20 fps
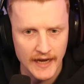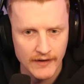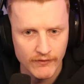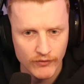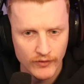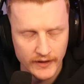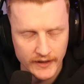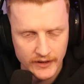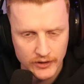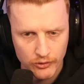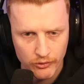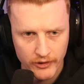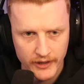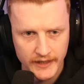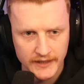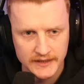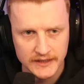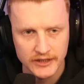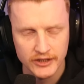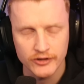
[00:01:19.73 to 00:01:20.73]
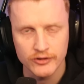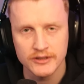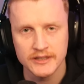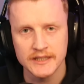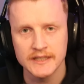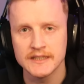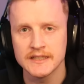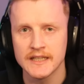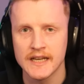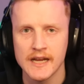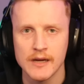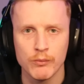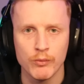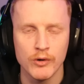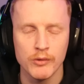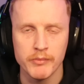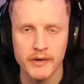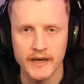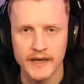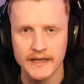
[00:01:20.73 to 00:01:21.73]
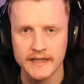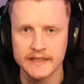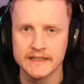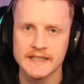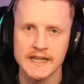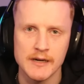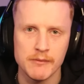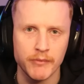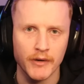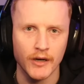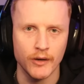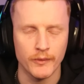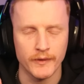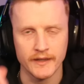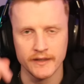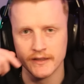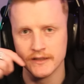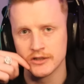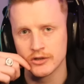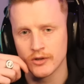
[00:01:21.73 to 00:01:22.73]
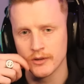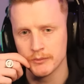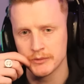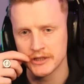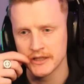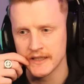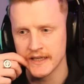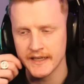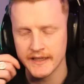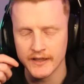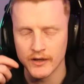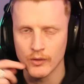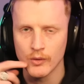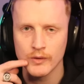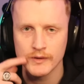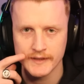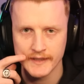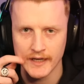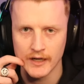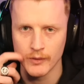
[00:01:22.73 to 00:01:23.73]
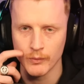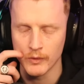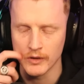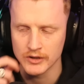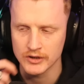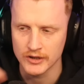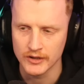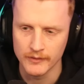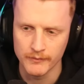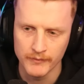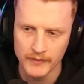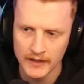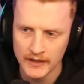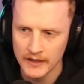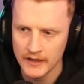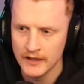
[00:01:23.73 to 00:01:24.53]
Every creator you see today will be linked down below in the description in the order that I watch them.